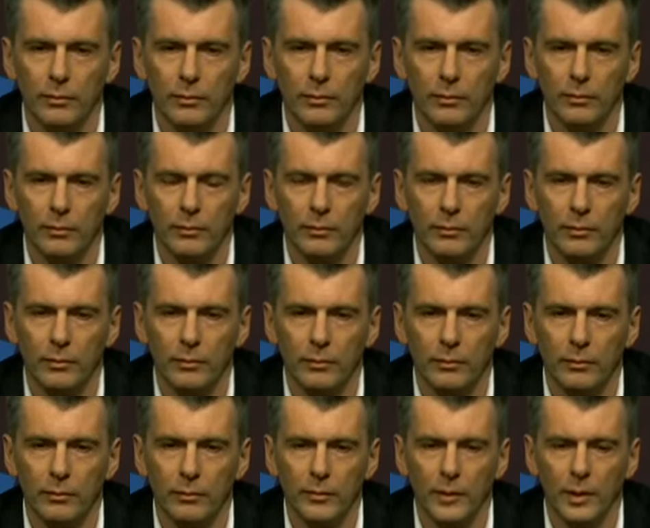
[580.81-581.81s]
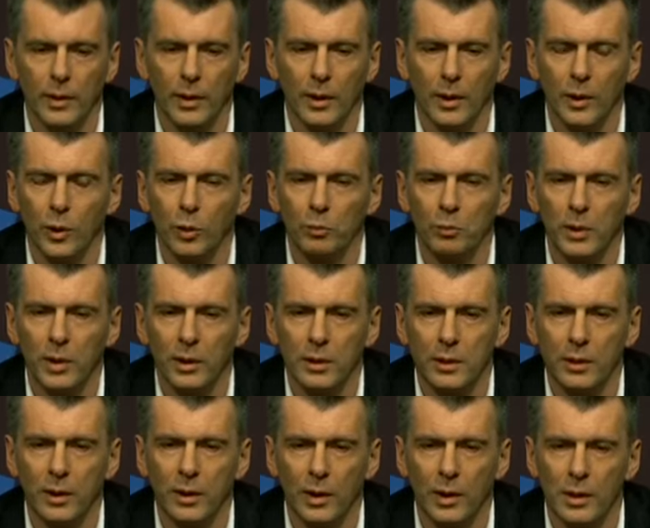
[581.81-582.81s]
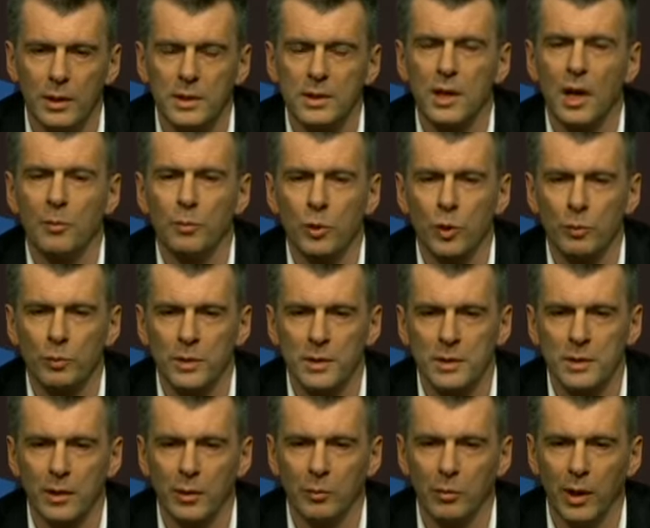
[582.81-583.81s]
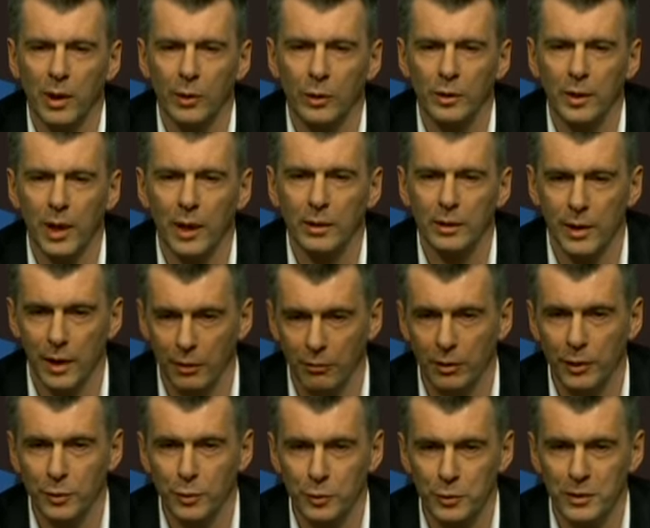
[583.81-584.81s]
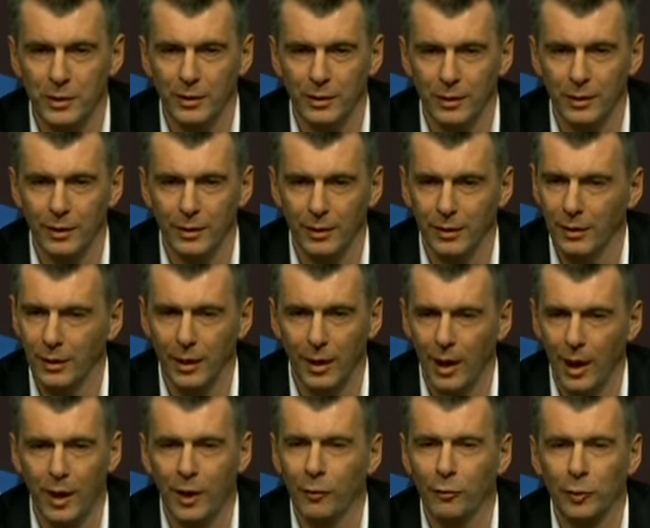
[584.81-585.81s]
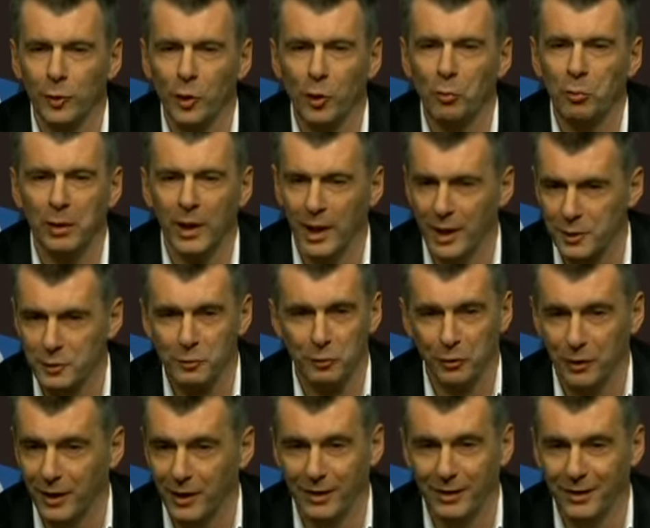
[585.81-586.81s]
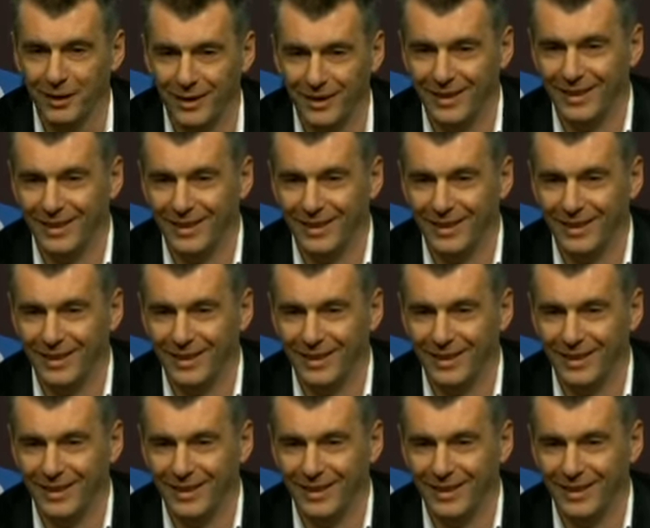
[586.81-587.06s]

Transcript: coach as well? Uh, you mean uh, some rumors about Andrei Vatutin? I have no plans for that.